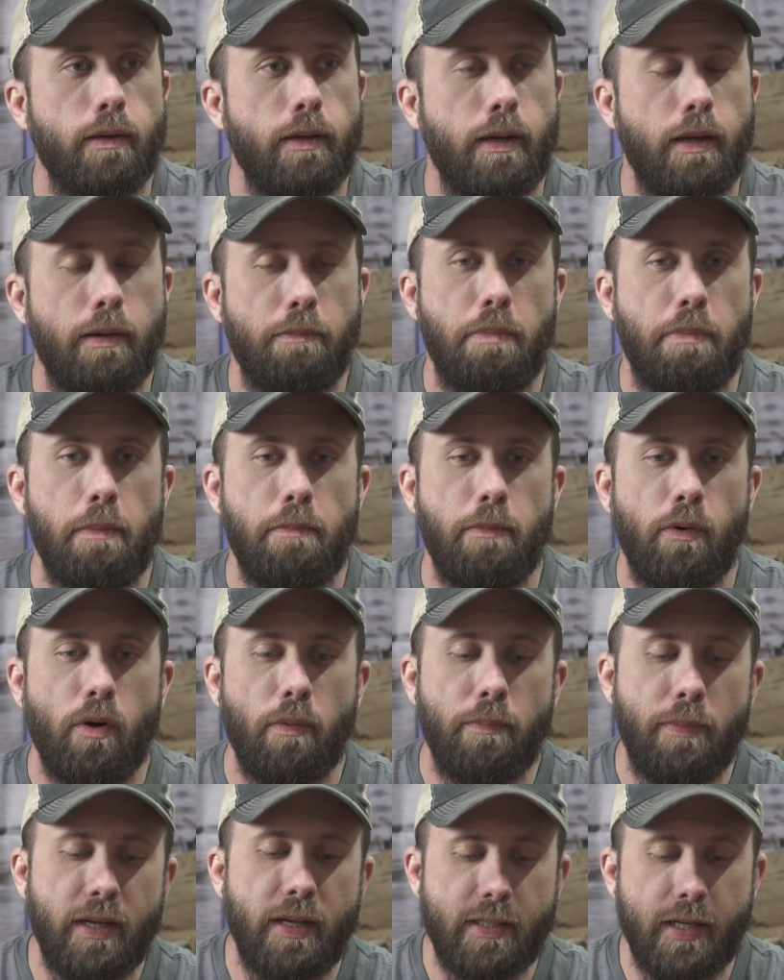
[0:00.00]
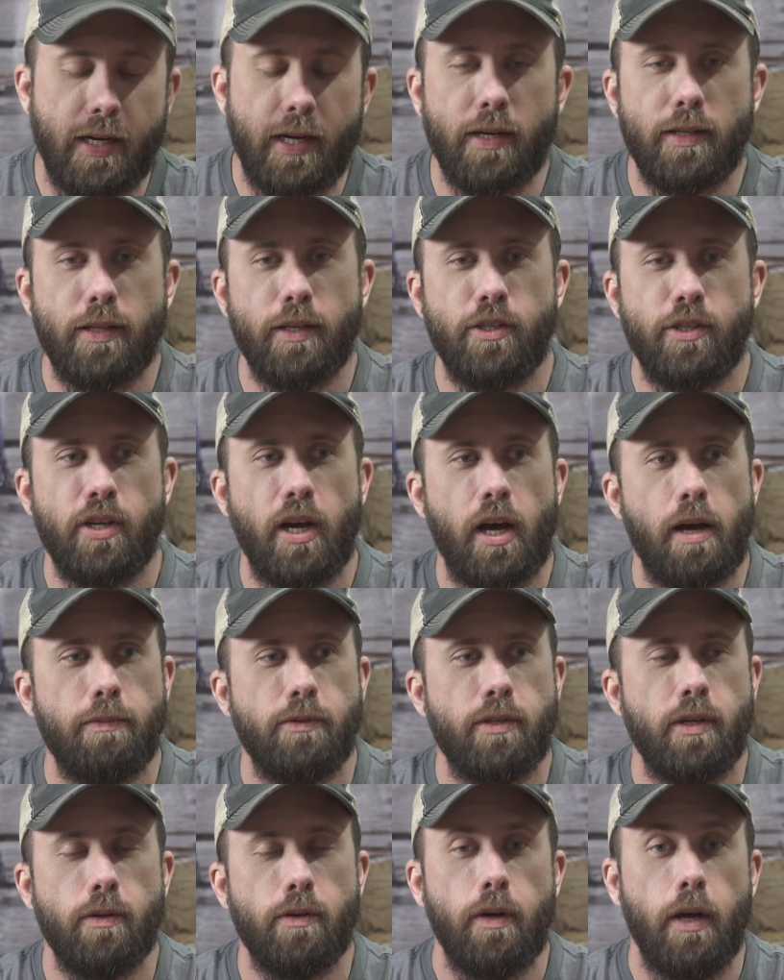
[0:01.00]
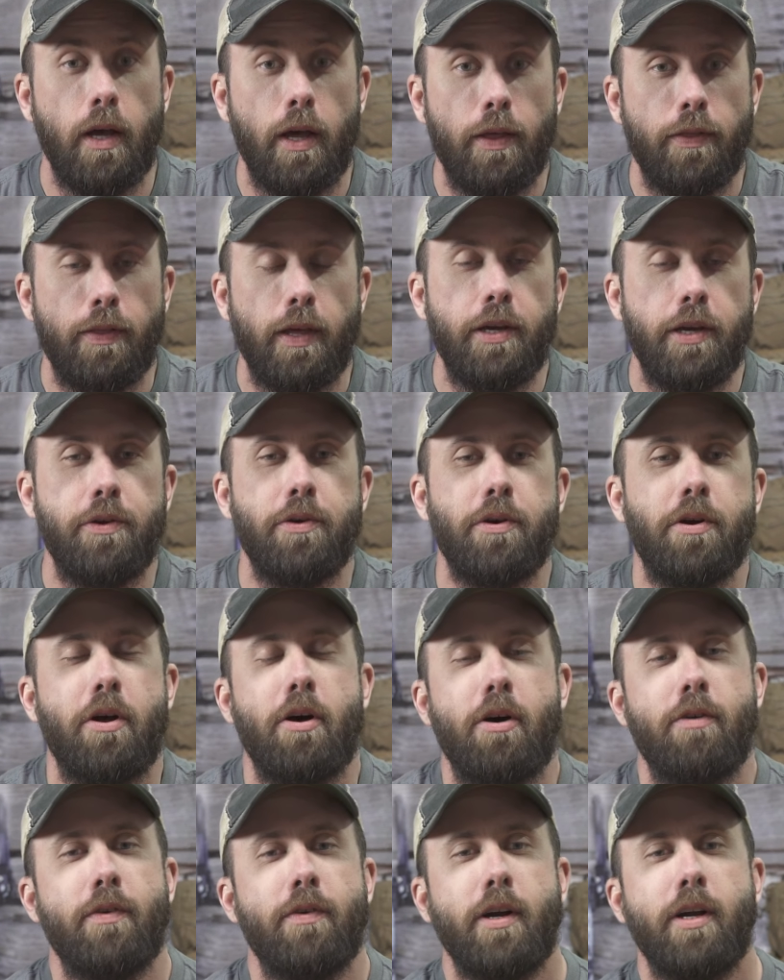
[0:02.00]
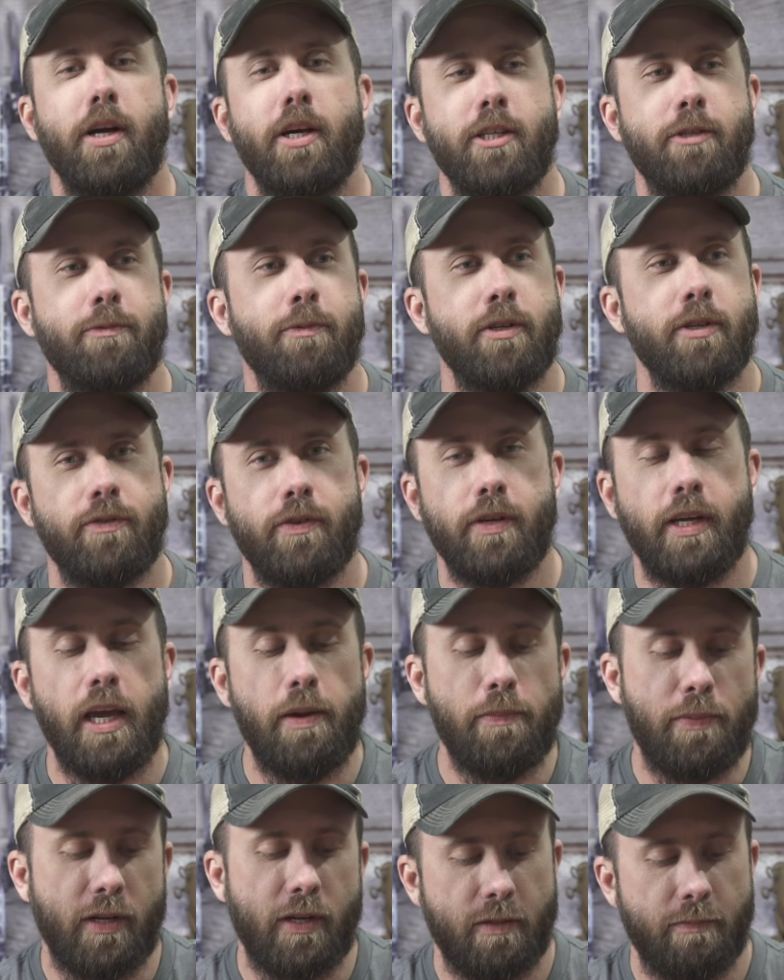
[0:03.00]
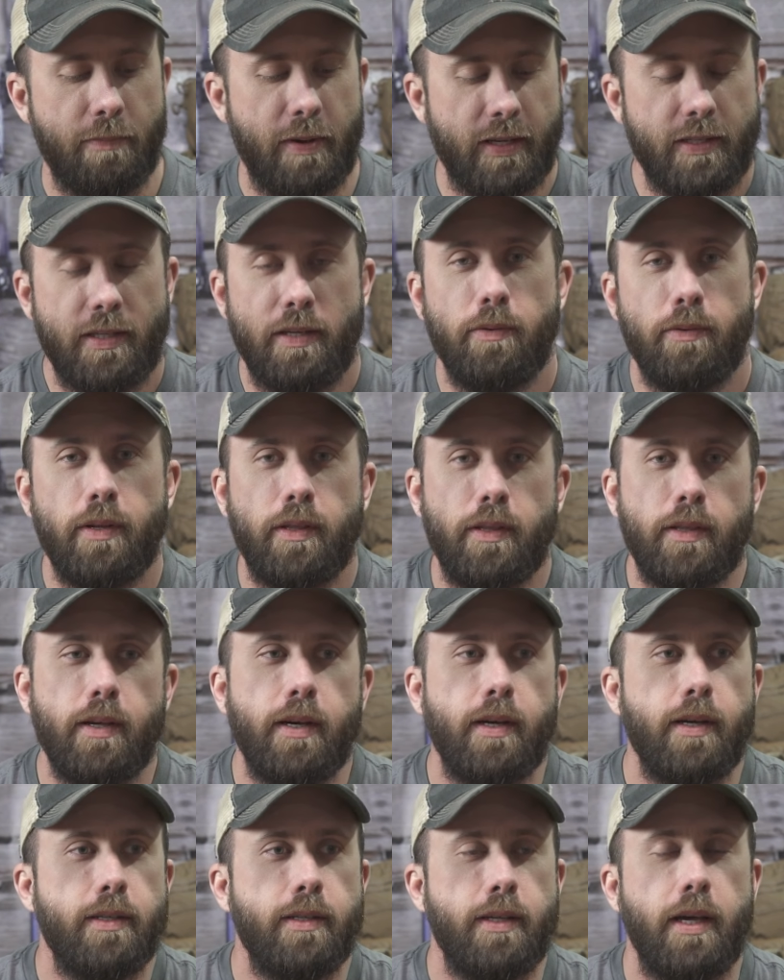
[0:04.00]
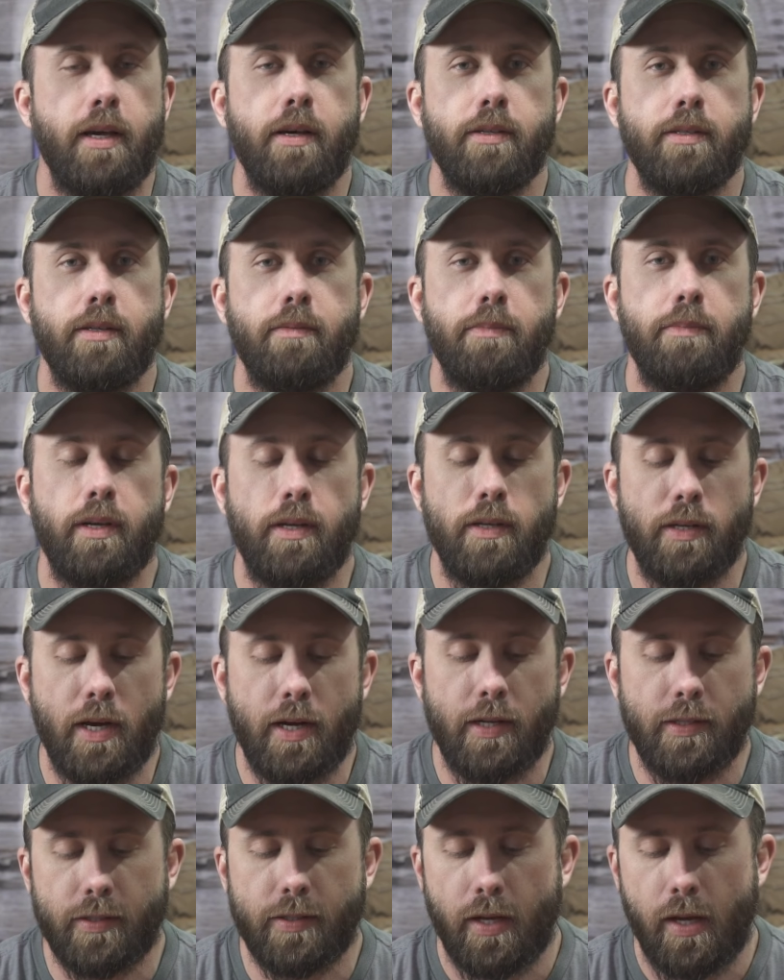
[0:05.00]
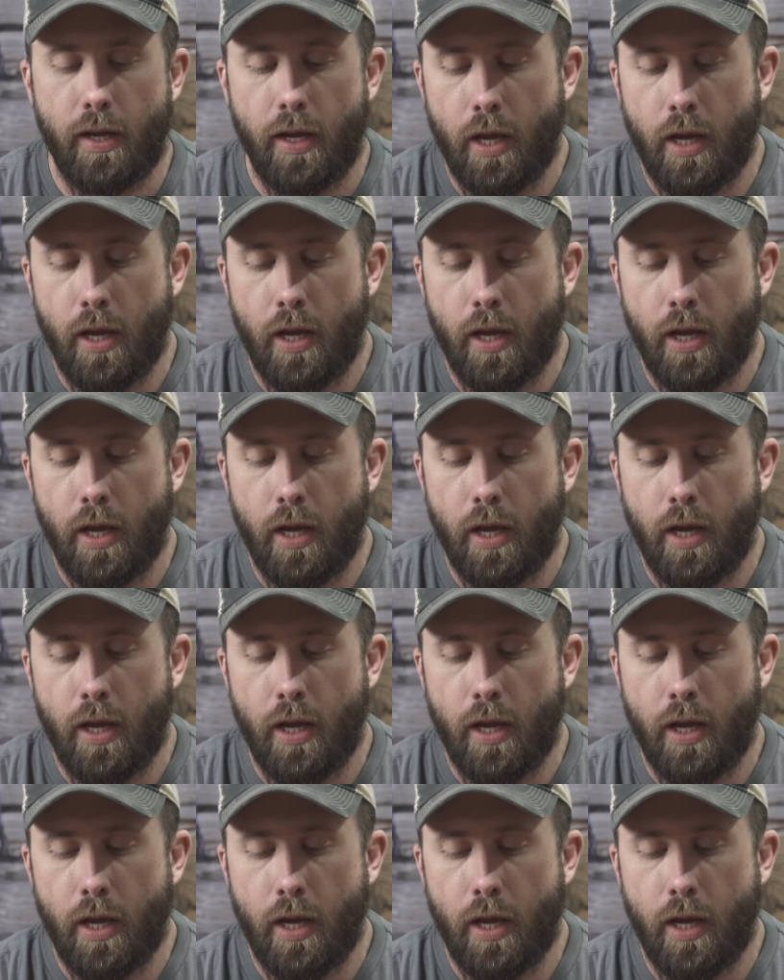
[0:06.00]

Been real busy here at the shop, so thank you to all of our customers for keeping us busy with sales and building guns.